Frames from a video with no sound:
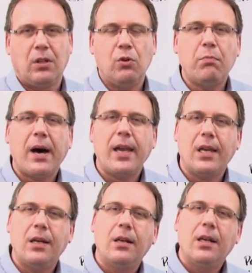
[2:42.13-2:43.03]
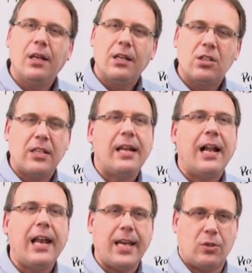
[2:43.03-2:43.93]
You buy in
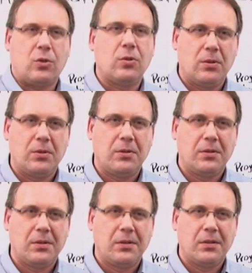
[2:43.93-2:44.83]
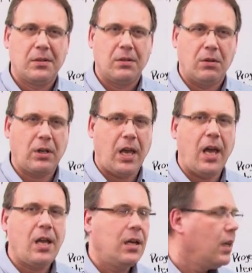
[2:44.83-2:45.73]
standard lengths, okay?